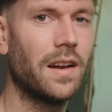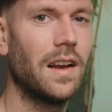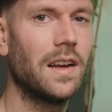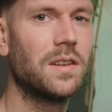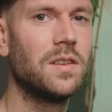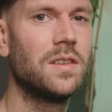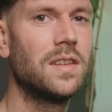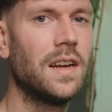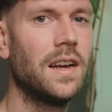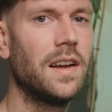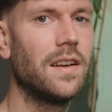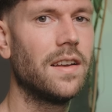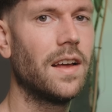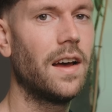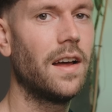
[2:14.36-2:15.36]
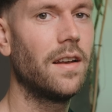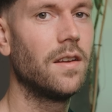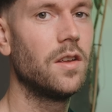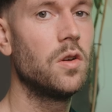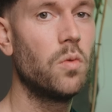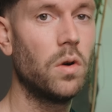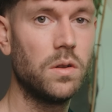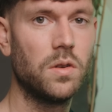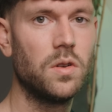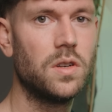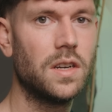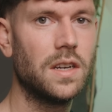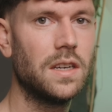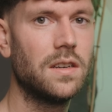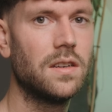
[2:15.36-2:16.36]
I'd like to say that you want to
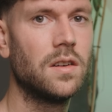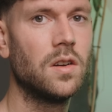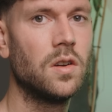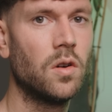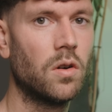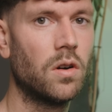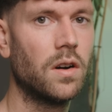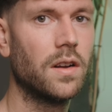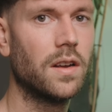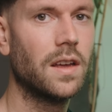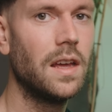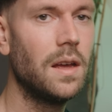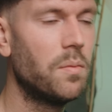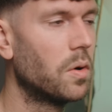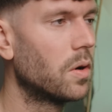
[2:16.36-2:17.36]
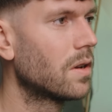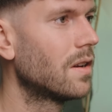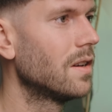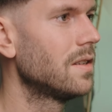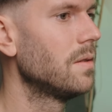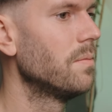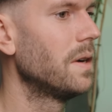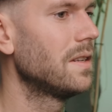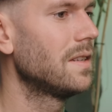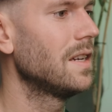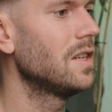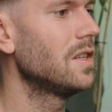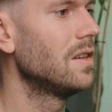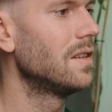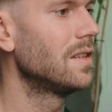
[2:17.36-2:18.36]
change your keyboard
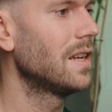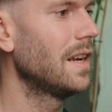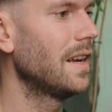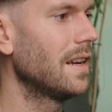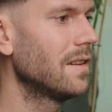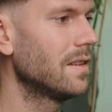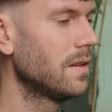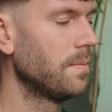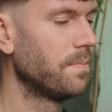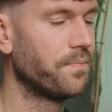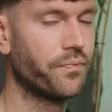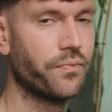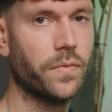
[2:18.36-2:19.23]
customization settings.